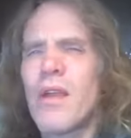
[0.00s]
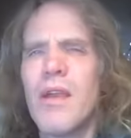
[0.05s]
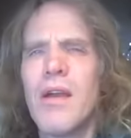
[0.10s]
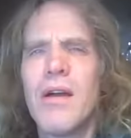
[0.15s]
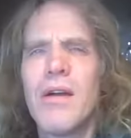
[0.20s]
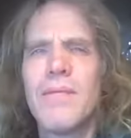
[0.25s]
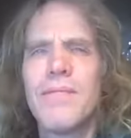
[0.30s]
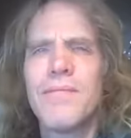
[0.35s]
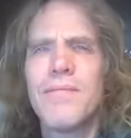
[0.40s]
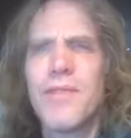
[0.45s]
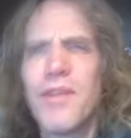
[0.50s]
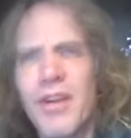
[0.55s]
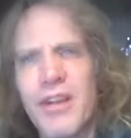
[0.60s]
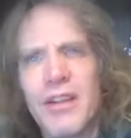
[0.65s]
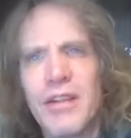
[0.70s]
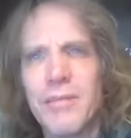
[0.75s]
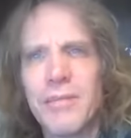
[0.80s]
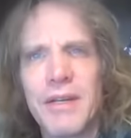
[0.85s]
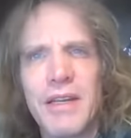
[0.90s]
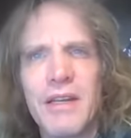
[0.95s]
Um, very
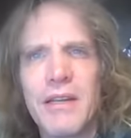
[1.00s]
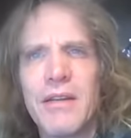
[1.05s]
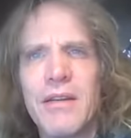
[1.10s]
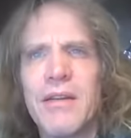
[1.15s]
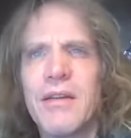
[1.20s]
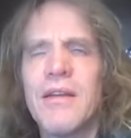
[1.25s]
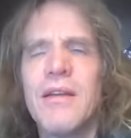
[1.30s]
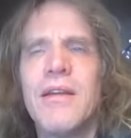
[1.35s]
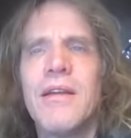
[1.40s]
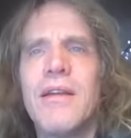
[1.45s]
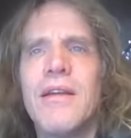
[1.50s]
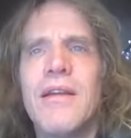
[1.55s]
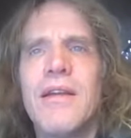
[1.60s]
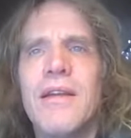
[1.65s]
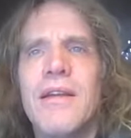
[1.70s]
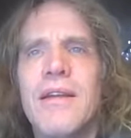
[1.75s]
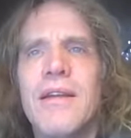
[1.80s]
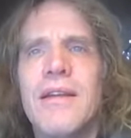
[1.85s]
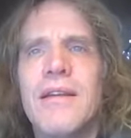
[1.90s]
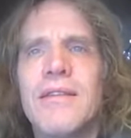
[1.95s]
limited.
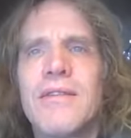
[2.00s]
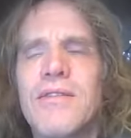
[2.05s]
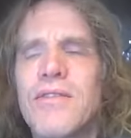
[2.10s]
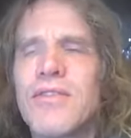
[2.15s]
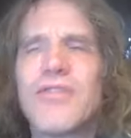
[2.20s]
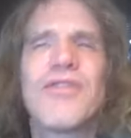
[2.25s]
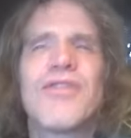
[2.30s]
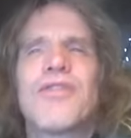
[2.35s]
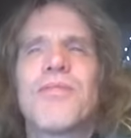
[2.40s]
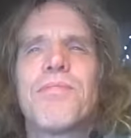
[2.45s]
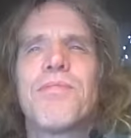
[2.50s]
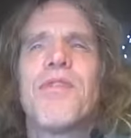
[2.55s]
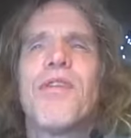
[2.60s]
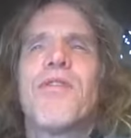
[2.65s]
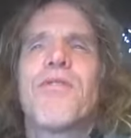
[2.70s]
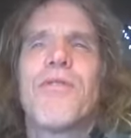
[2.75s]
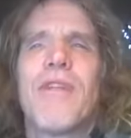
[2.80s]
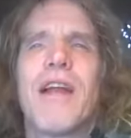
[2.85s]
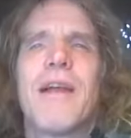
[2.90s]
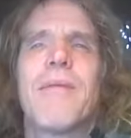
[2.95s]
So it's just
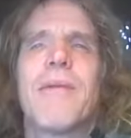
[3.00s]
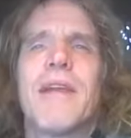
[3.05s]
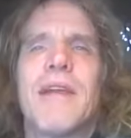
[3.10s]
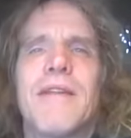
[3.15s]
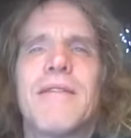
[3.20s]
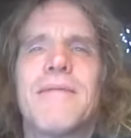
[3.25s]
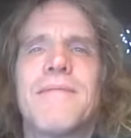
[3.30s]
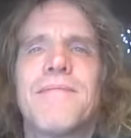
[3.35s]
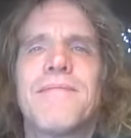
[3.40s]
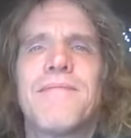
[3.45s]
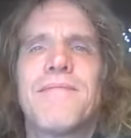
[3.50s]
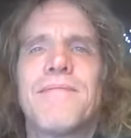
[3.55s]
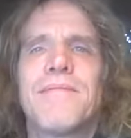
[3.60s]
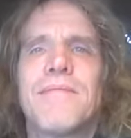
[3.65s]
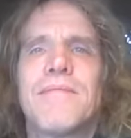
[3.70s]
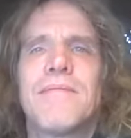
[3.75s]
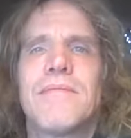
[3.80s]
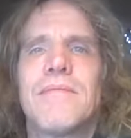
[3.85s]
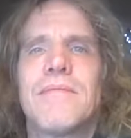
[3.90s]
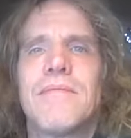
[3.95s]
programming.
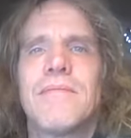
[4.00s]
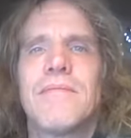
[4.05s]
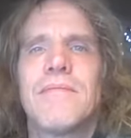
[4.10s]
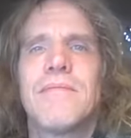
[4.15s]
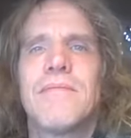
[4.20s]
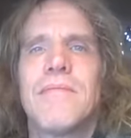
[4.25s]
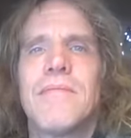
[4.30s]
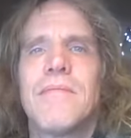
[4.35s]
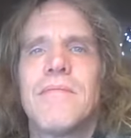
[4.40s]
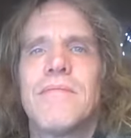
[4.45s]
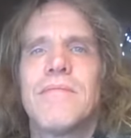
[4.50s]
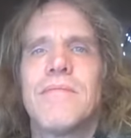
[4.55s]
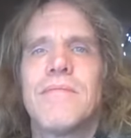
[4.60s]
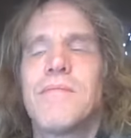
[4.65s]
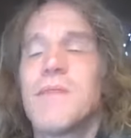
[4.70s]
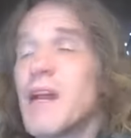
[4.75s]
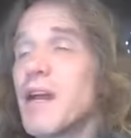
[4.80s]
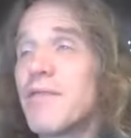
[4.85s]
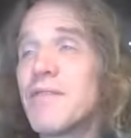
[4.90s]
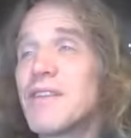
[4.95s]

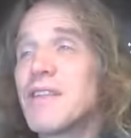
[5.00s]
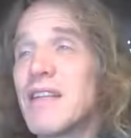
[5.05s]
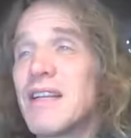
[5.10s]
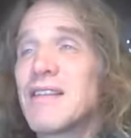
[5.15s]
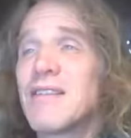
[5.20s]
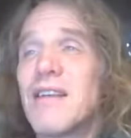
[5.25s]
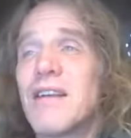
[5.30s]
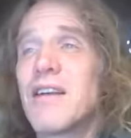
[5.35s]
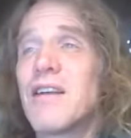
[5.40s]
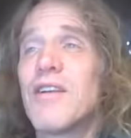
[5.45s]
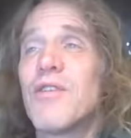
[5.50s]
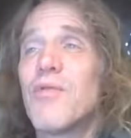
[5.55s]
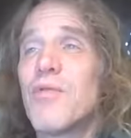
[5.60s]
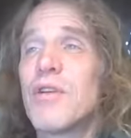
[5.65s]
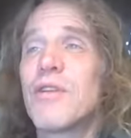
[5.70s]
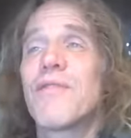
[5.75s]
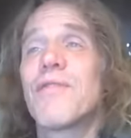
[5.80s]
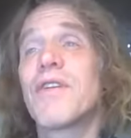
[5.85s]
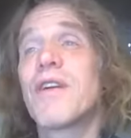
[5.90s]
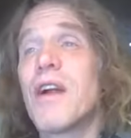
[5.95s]
But obviously that's not going to
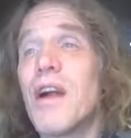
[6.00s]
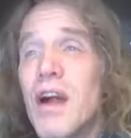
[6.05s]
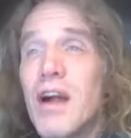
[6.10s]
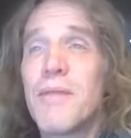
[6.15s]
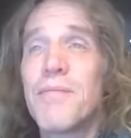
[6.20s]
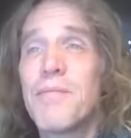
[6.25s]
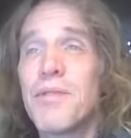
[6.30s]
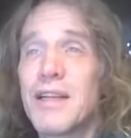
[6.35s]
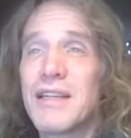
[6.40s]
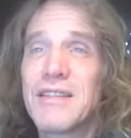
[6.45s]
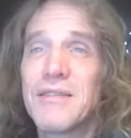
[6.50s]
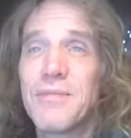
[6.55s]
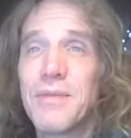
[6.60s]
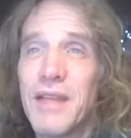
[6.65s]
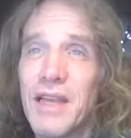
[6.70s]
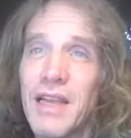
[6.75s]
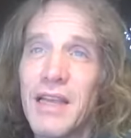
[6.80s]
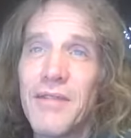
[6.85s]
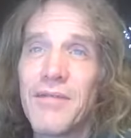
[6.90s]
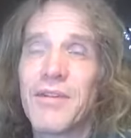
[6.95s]
work for complex
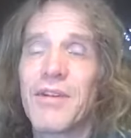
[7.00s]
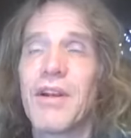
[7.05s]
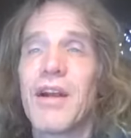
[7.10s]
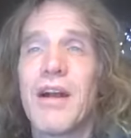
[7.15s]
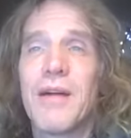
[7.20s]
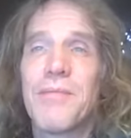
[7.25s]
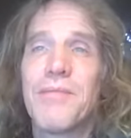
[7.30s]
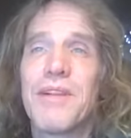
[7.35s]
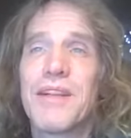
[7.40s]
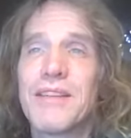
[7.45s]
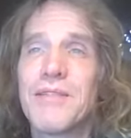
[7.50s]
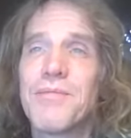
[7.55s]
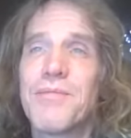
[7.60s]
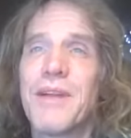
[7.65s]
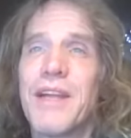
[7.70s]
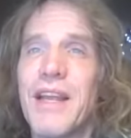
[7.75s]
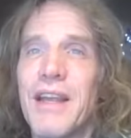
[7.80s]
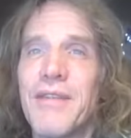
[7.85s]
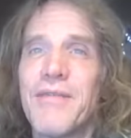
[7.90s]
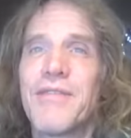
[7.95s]
behavior. Complex
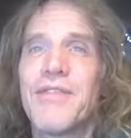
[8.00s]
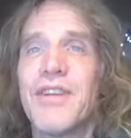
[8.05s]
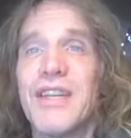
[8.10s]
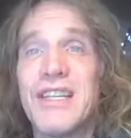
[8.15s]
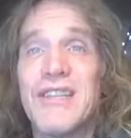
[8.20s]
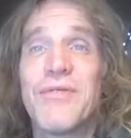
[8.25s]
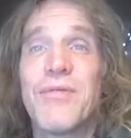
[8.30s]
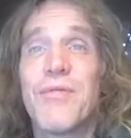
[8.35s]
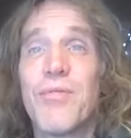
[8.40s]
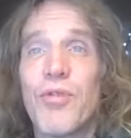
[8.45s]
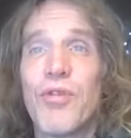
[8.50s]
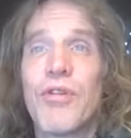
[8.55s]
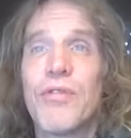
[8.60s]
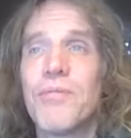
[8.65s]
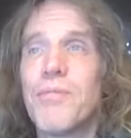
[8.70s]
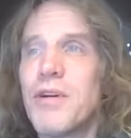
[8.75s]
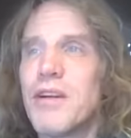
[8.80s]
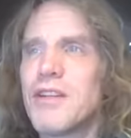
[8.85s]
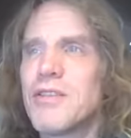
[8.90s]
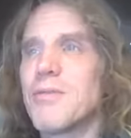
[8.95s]
behavior needs reward
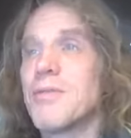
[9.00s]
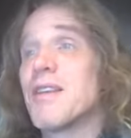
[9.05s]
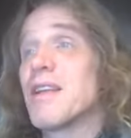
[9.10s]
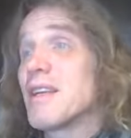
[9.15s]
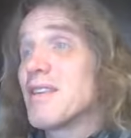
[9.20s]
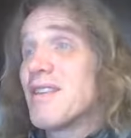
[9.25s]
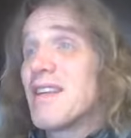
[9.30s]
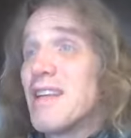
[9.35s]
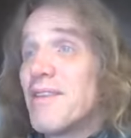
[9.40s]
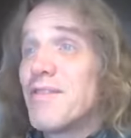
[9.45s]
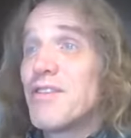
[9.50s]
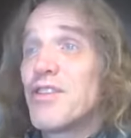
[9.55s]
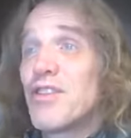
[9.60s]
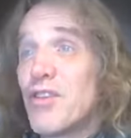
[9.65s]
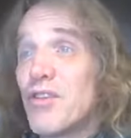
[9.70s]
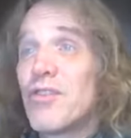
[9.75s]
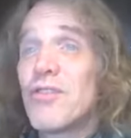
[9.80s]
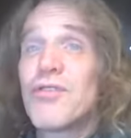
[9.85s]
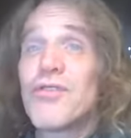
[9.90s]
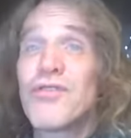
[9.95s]
and punishment. Like I say, even
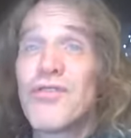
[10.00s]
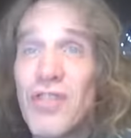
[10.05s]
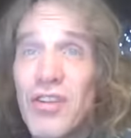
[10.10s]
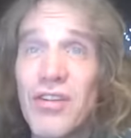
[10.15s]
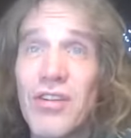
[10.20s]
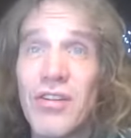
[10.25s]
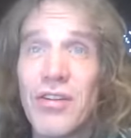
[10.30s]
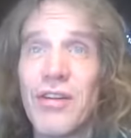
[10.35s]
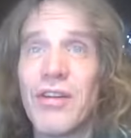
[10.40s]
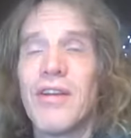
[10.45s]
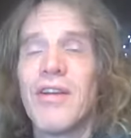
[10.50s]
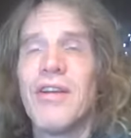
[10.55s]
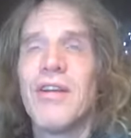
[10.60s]
turtles learn.